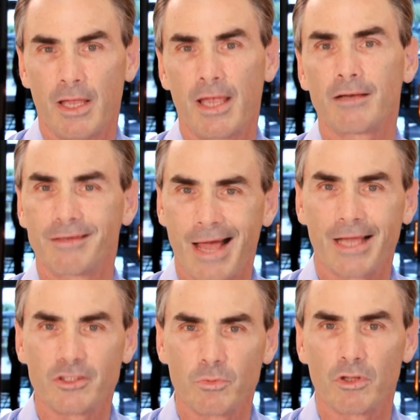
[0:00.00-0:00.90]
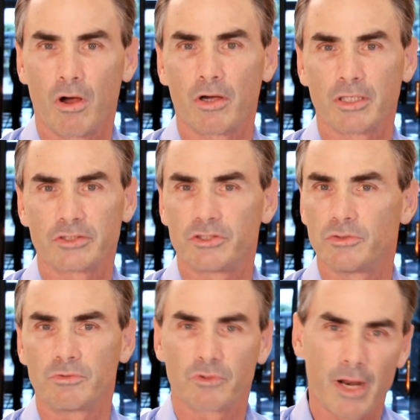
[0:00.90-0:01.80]
and guide you along as
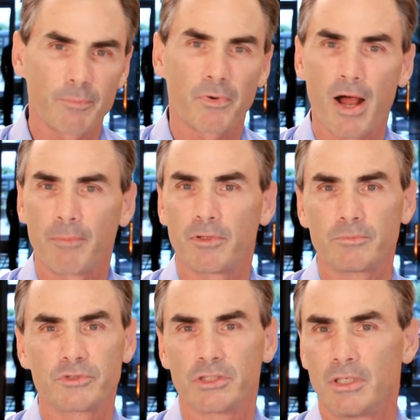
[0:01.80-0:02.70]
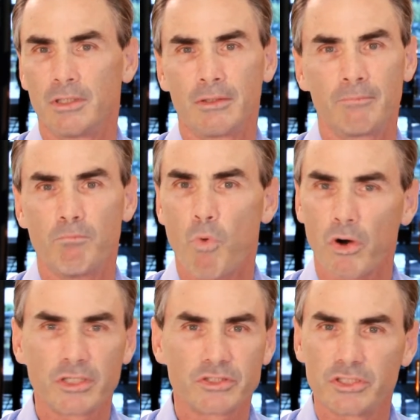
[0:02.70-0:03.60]
to credit problems,
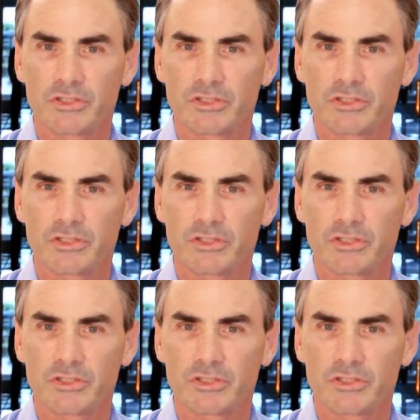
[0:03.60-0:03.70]
mortgage